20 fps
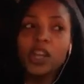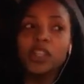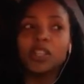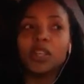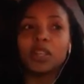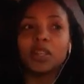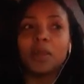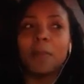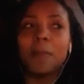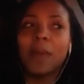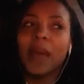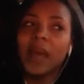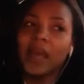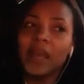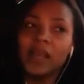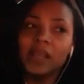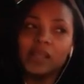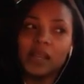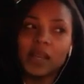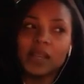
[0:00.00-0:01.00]
So the
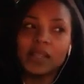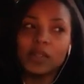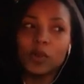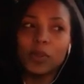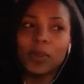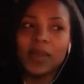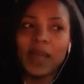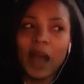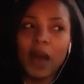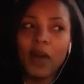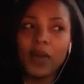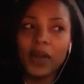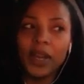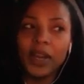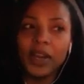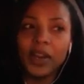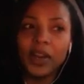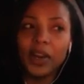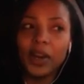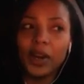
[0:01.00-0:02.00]
main chicks who be out
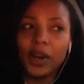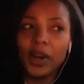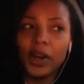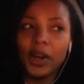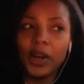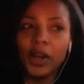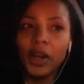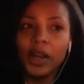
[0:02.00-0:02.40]
here,